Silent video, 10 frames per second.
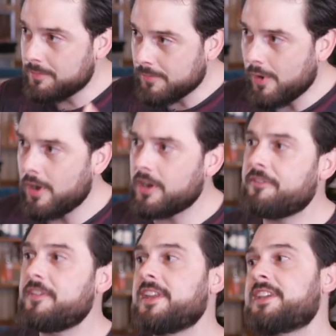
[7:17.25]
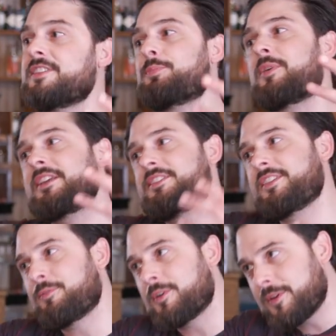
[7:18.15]
more of an
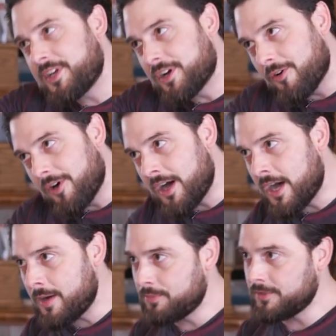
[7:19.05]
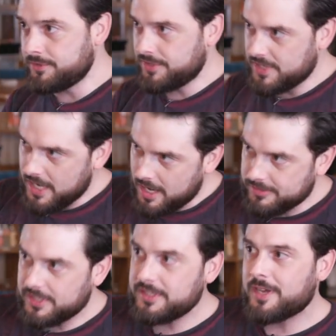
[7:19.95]
expressive where we go up and
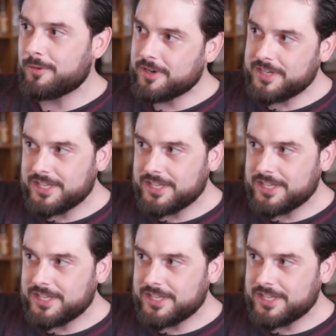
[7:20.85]
down, and you know, we're